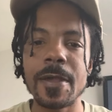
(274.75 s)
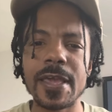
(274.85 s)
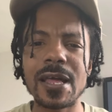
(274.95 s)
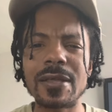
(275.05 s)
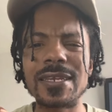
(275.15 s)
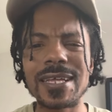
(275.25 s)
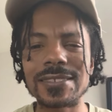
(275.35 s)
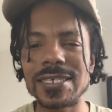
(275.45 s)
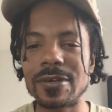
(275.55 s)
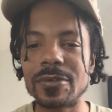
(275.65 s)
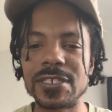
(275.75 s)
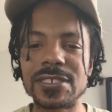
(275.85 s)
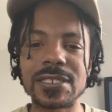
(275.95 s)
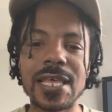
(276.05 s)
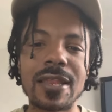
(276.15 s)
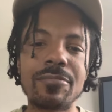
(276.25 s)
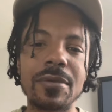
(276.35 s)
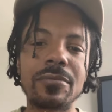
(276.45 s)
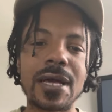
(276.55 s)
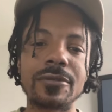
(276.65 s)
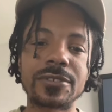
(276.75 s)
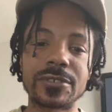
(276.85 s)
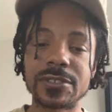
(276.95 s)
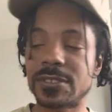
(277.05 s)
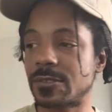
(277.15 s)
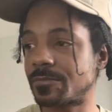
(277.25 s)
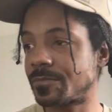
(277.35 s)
And I and I tell, and it's a lot of people out there. Listen,